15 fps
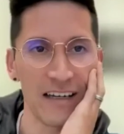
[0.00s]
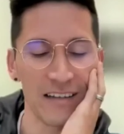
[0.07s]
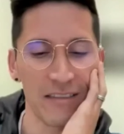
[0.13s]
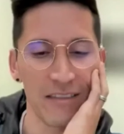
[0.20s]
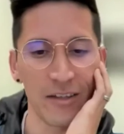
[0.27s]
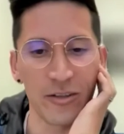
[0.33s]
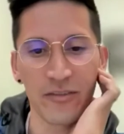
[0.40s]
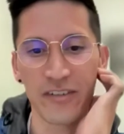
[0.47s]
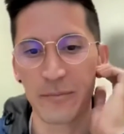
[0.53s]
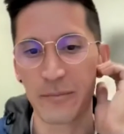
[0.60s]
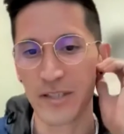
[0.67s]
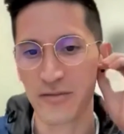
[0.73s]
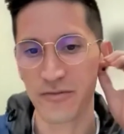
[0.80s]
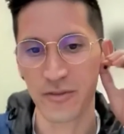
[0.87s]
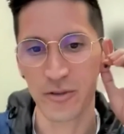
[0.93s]
thank you very much
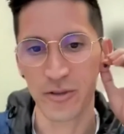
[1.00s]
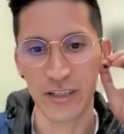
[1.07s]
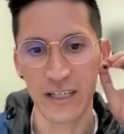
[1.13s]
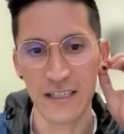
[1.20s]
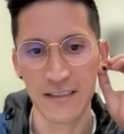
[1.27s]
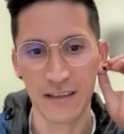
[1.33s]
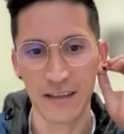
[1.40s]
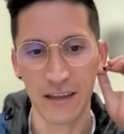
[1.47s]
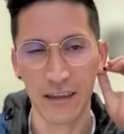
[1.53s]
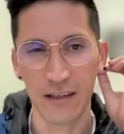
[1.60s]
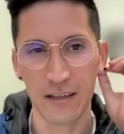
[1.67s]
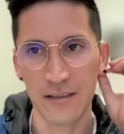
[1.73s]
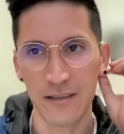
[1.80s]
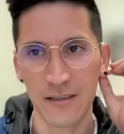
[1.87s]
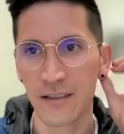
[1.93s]
for organizing
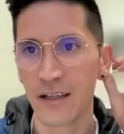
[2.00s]
this.